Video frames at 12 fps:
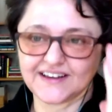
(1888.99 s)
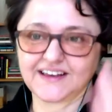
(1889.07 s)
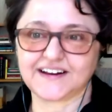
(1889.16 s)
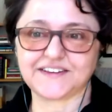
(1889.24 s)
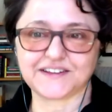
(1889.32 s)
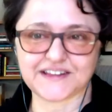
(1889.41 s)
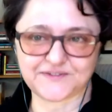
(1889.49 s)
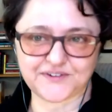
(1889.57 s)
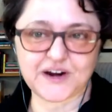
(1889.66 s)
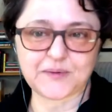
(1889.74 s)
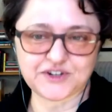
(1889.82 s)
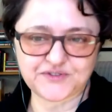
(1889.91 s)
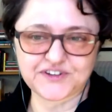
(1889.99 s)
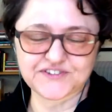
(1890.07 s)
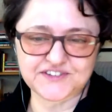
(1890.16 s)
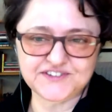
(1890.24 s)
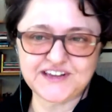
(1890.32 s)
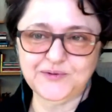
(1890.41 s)
And I think that very much feels
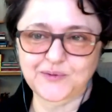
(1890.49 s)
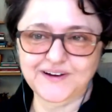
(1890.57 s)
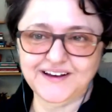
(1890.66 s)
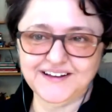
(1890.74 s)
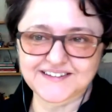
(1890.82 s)
the same way.